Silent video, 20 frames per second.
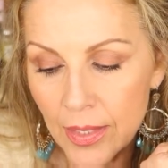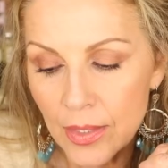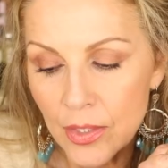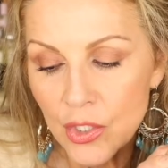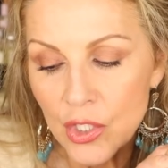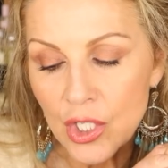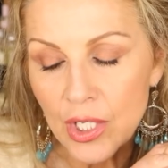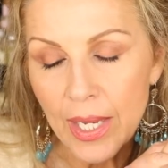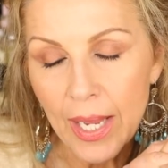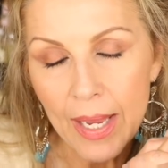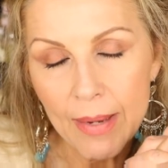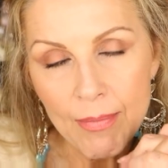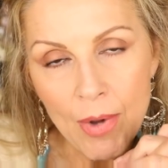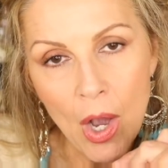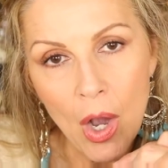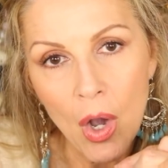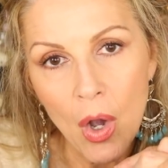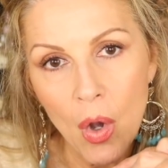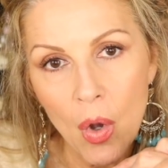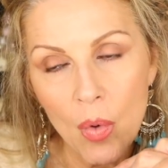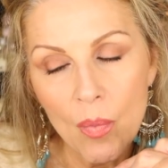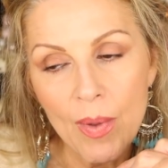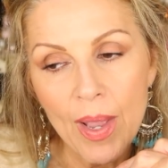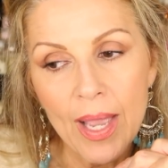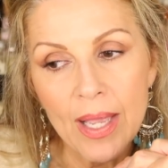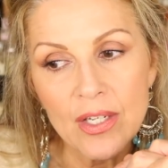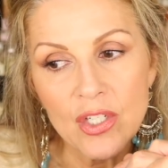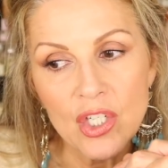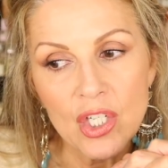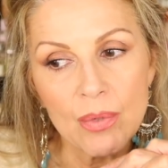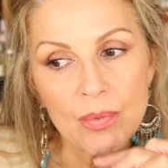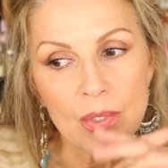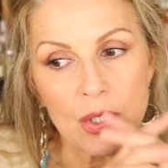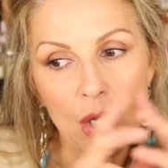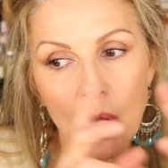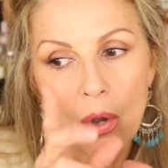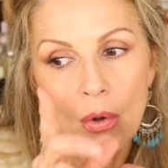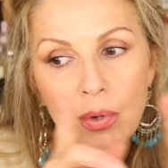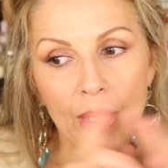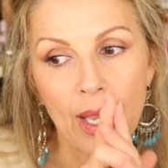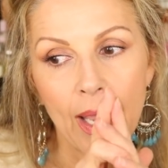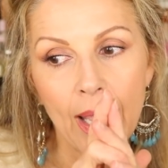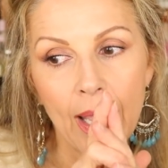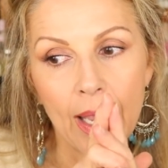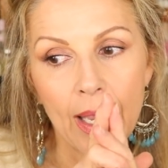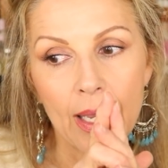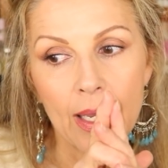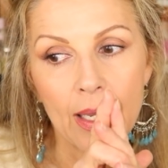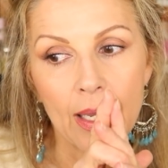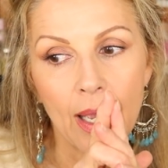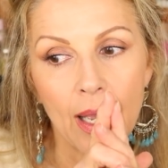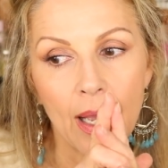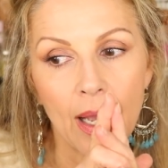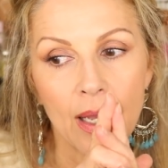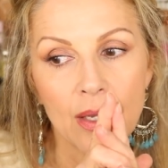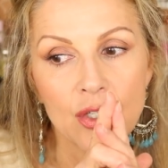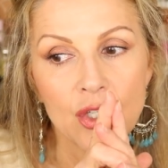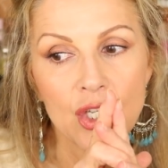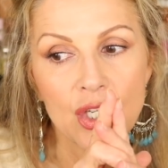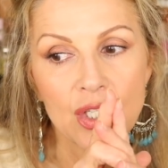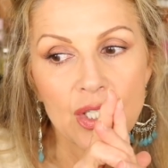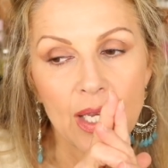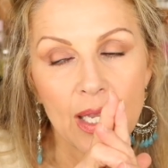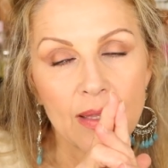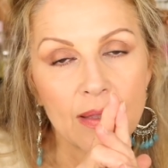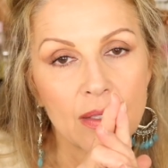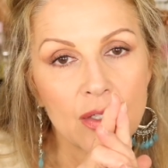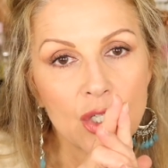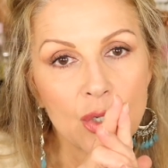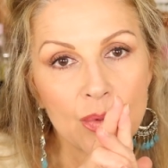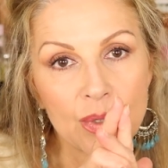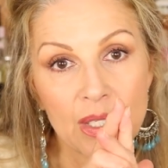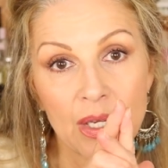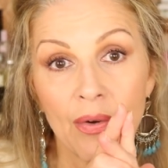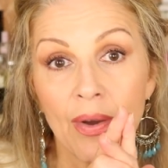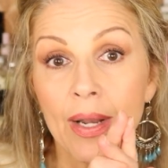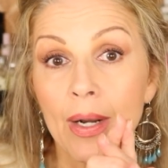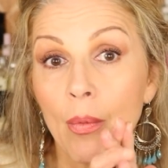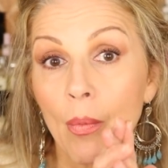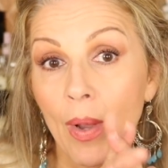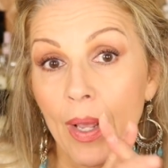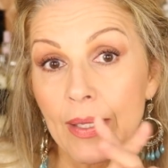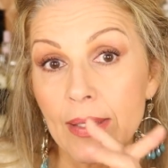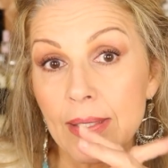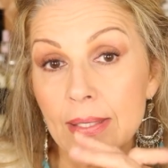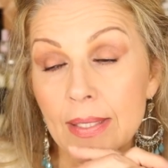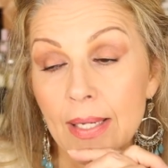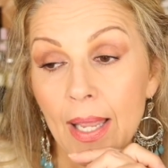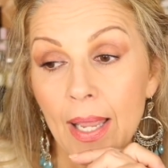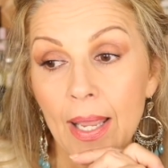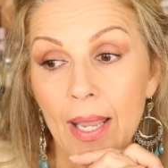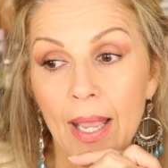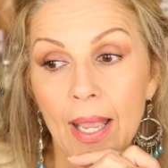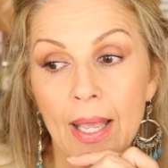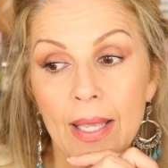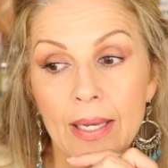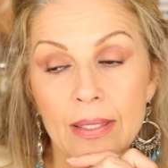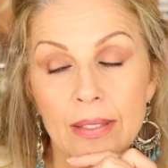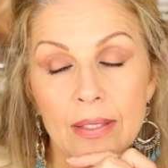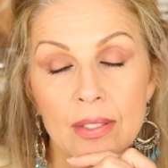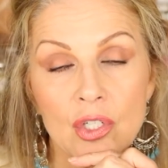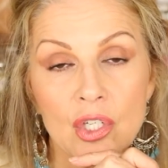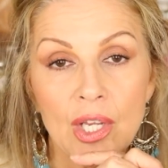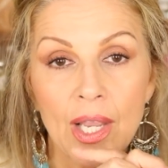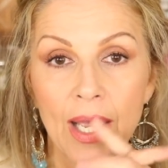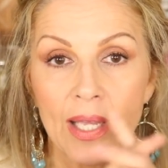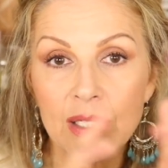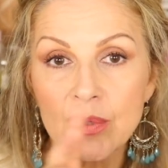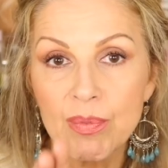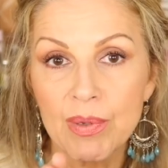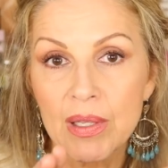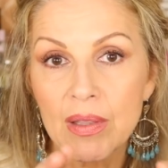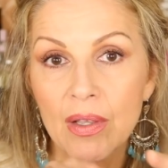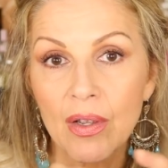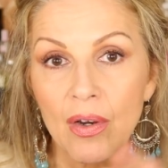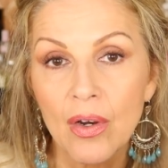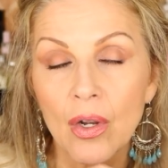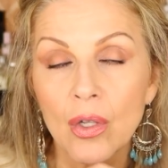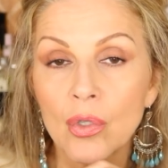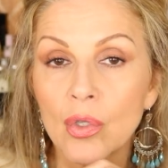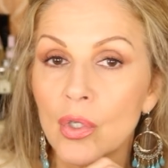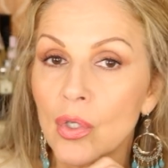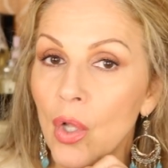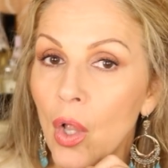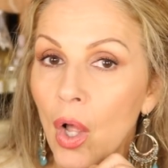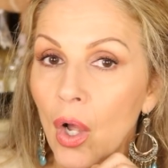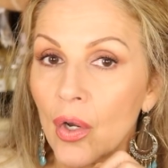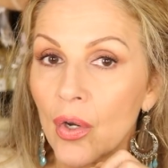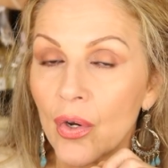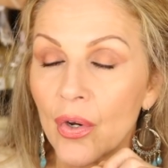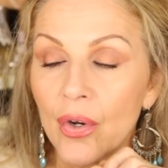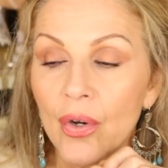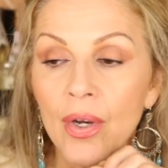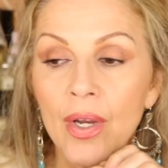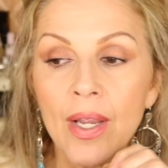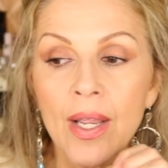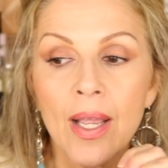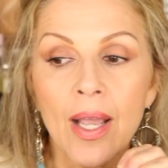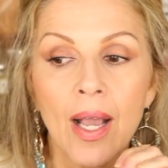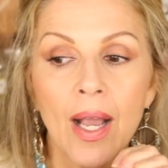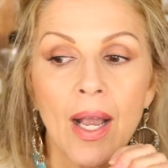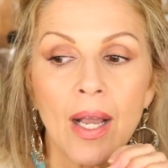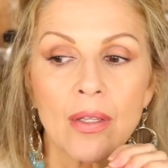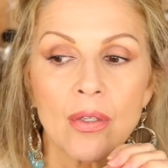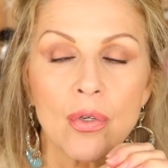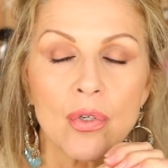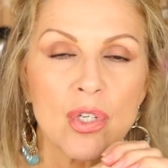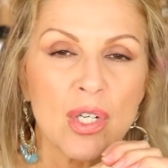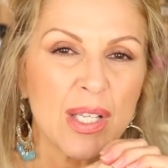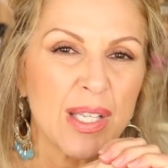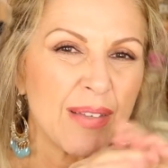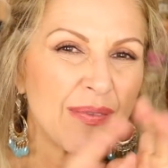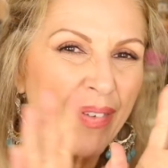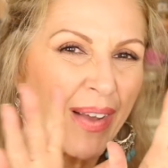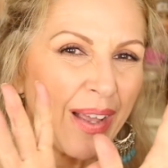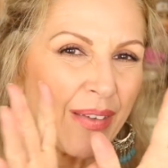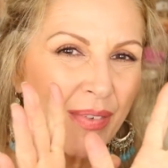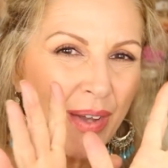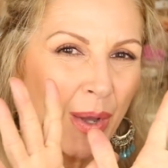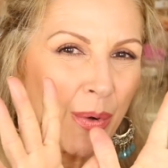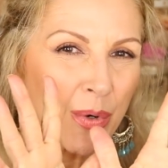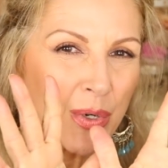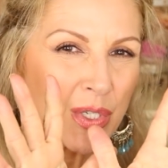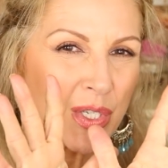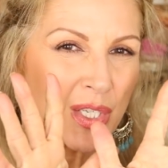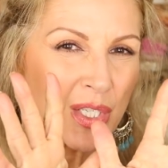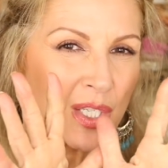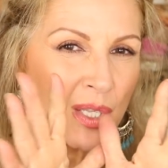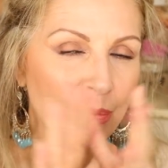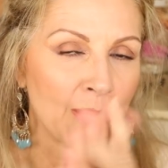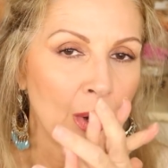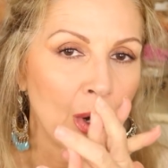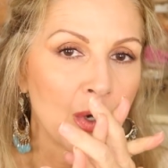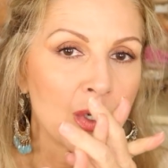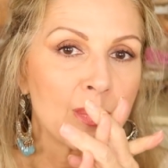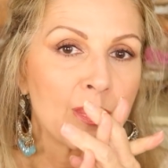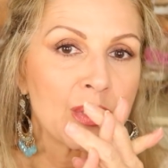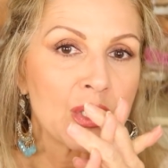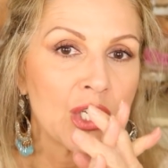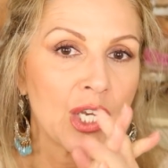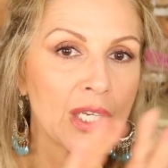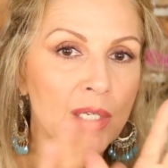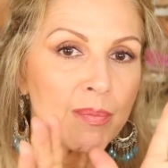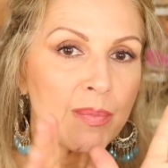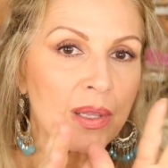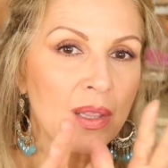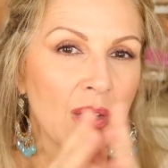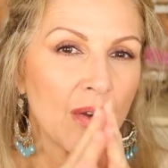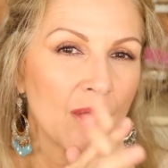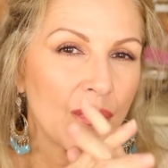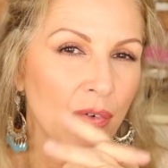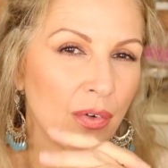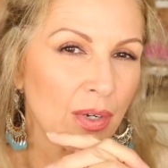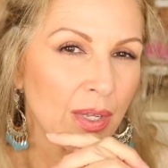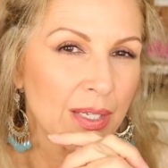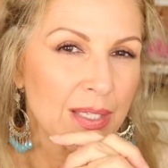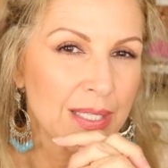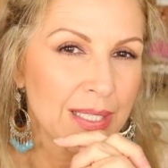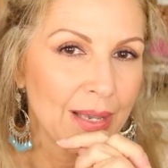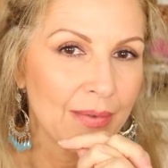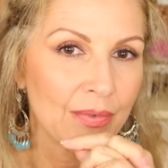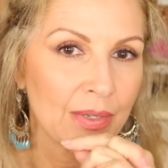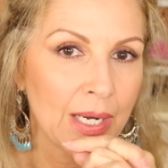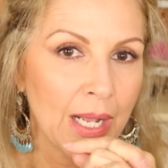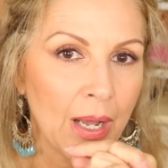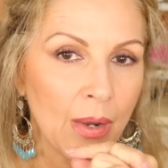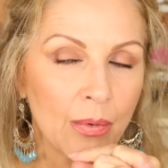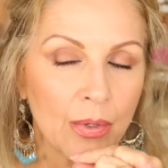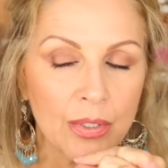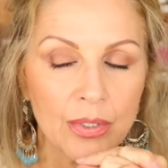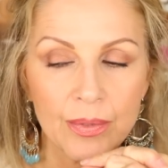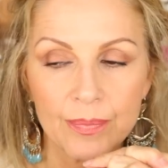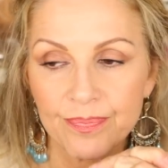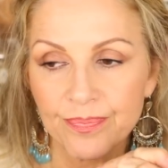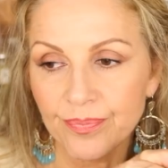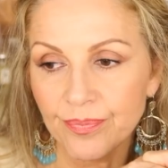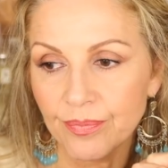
She came home, and she was okay. She was there on a Wednesday, and she had to be there a little longer. Usually 5 hours is the most, but she had to be there for like 7 hours.